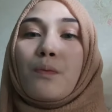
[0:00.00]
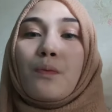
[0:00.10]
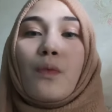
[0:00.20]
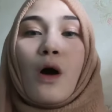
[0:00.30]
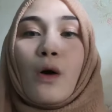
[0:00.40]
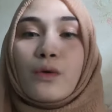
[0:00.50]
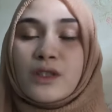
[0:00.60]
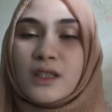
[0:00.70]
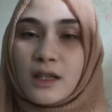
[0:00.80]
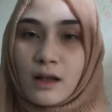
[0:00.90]

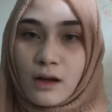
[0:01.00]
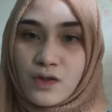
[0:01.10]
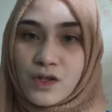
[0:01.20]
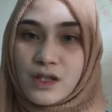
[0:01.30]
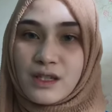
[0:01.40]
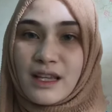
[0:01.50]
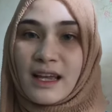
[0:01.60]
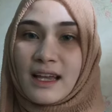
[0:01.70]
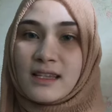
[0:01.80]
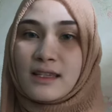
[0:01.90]
bound clause,
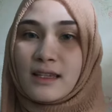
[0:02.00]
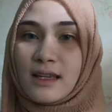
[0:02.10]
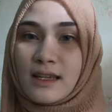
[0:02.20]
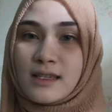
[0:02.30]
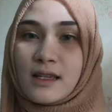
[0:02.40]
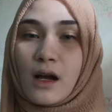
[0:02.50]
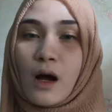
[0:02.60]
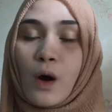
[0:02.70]
has its